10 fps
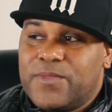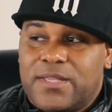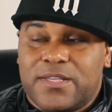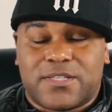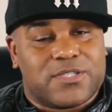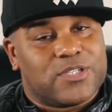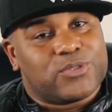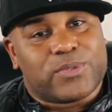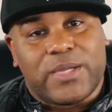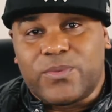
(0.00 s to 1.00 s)
And this is a
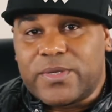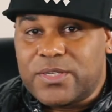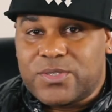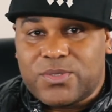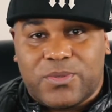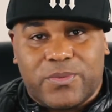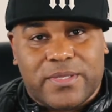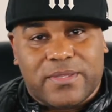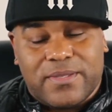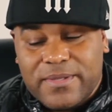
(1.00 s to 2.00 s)
great one to do it
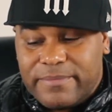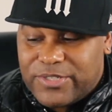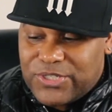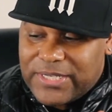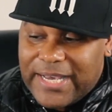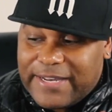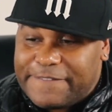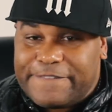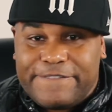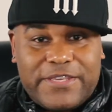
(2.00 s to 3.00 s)
with. But you got to
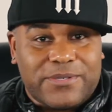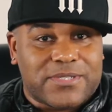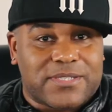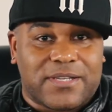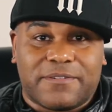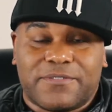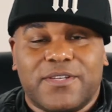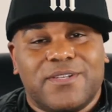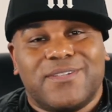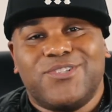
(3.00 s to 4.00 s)
feel stuff.
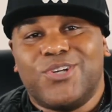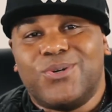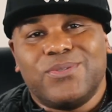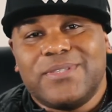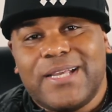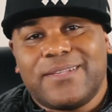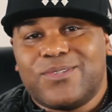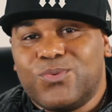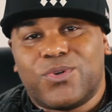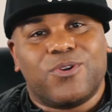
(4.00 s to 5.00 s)
Don't let
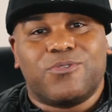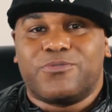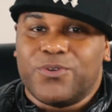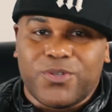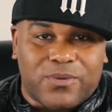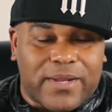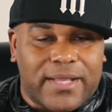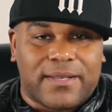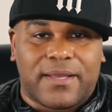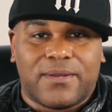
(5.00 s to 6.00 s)
the world fool you
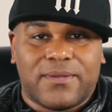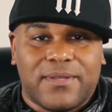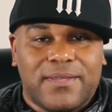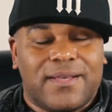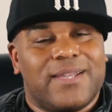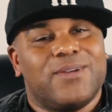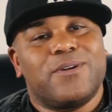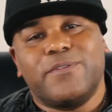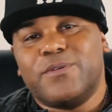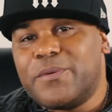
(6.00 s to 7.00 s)
right now. I know
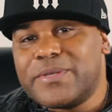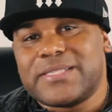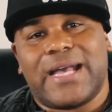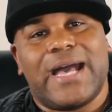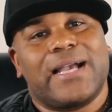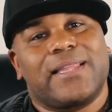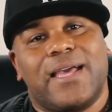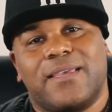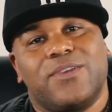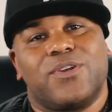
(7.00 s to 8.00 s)
everyone wants to act
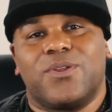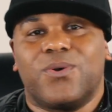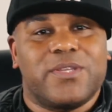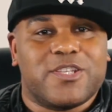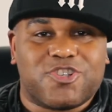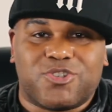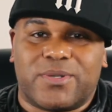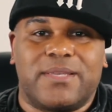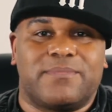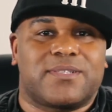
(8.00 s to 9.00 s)
like you can only
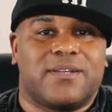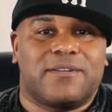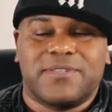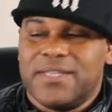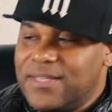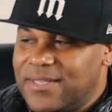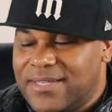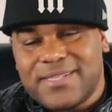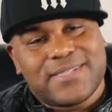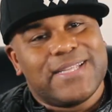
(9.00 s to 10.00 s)
stream stuff.
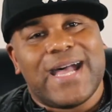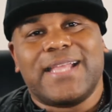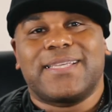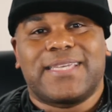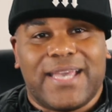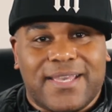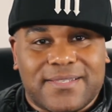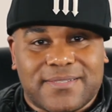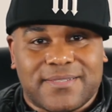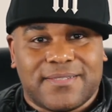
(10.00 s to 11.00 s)
It is not the
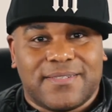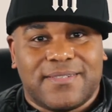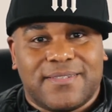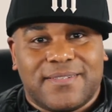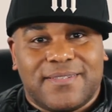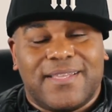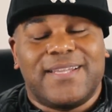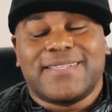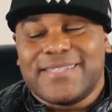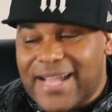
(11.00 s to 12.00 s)
case. It
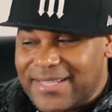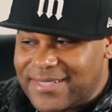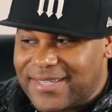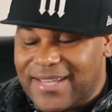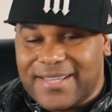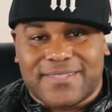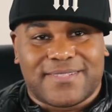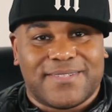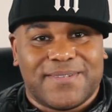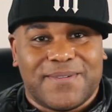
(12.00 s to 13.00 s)
is not the
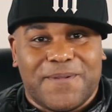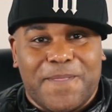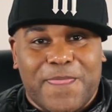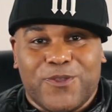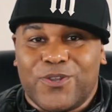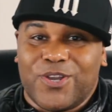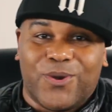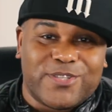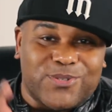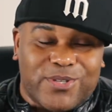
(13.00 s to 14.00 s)
case. You can
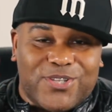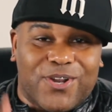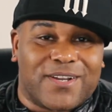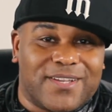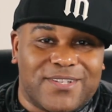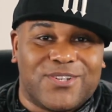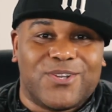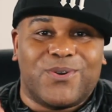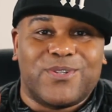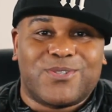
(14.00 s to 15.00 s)
go into a Target, you can
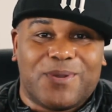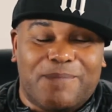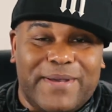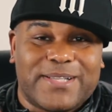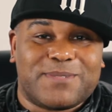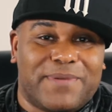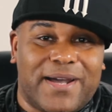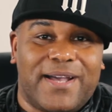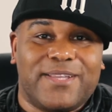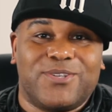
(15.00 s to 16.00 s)
go into a Best
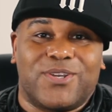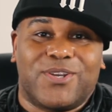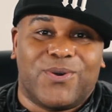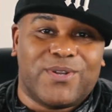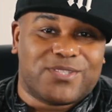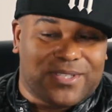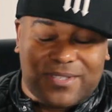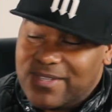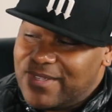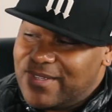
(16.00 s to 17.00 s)
Buy, you can go
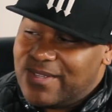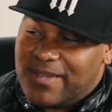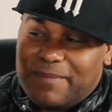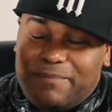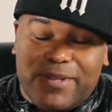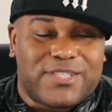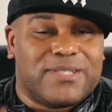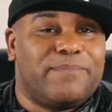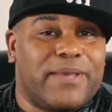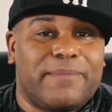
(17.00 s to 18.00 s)
into a bunch of
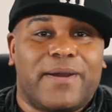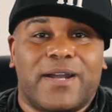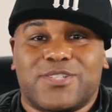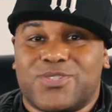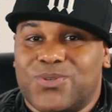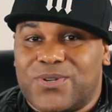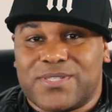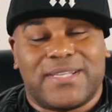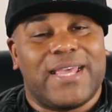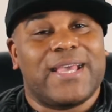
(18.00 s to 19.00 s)
the big box
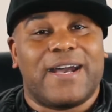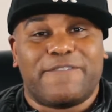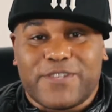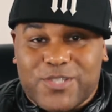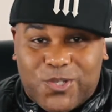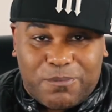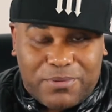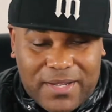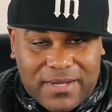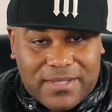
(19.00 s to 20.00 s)
stores and they got physical
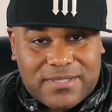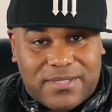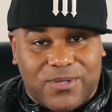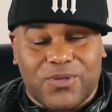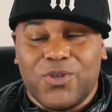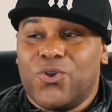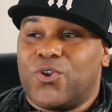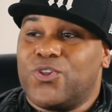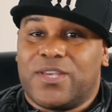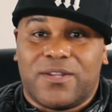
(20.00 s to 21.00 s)
products still.
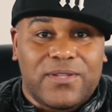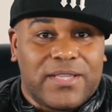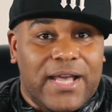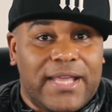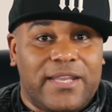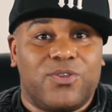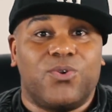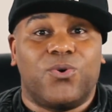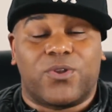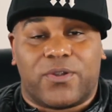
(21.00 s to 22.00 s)
Or you get online and you
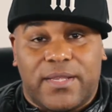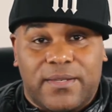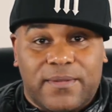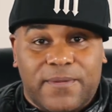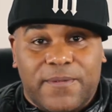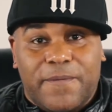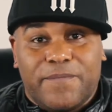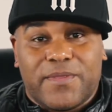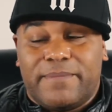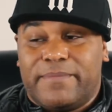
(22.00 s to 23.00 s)
order it.
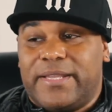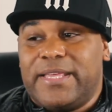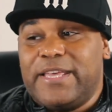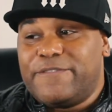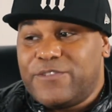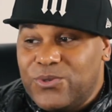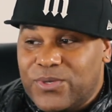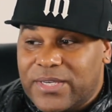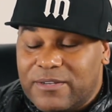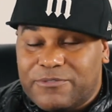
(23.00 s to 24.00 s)
But if you
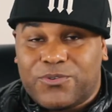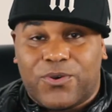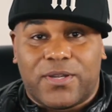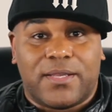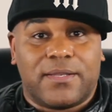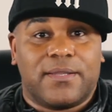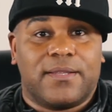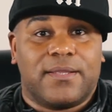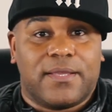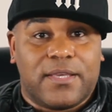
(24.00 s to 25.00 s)
can afford it,
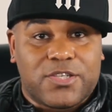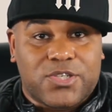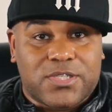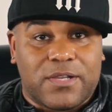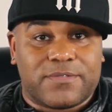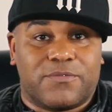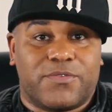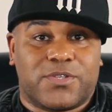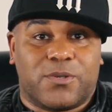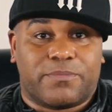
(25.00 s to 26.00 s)
get yourself some
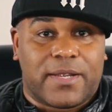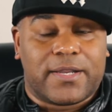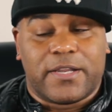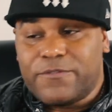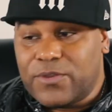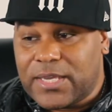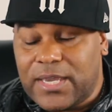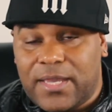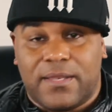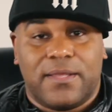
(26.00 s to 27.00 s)
physical product. And if you
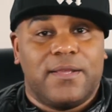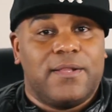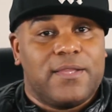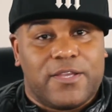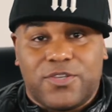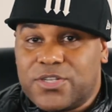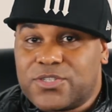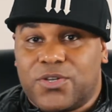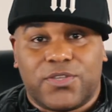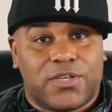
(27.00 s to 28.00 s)
can't, and you're
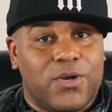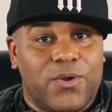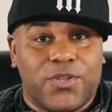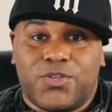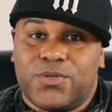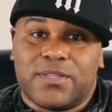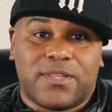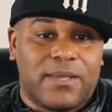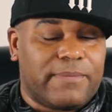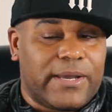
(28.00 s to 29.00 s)
just on the go and you're doing
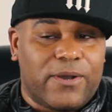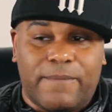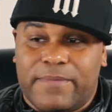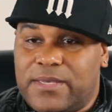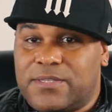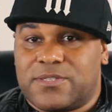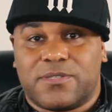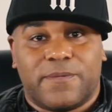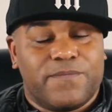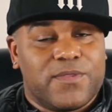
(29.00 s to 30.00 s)
anything, by all means,
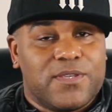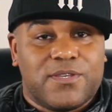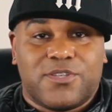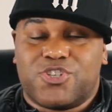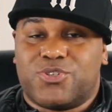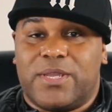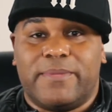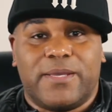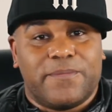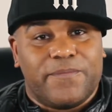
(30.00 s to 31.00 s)

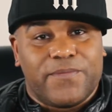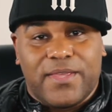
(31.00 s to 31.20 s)
stream it.